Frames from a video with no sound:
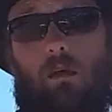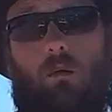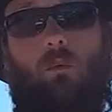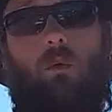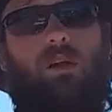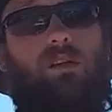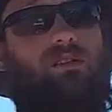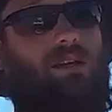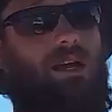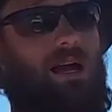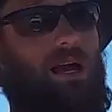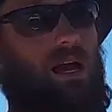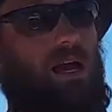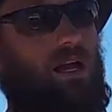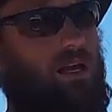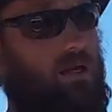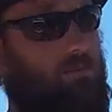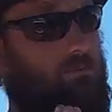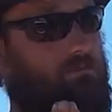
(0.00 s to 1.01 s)
which
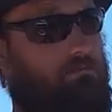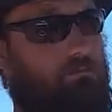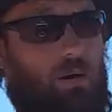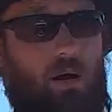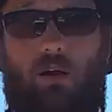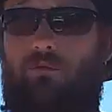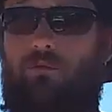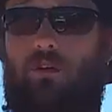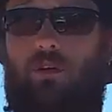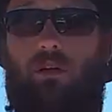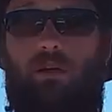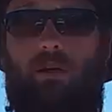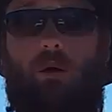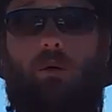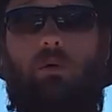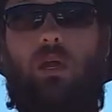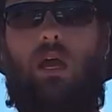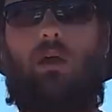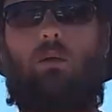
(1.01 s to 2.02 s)
I am perfectly
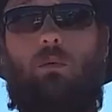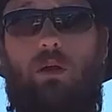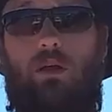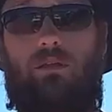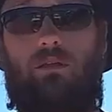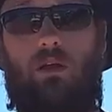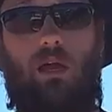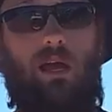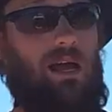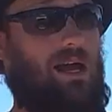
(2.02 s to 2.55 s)
okay with.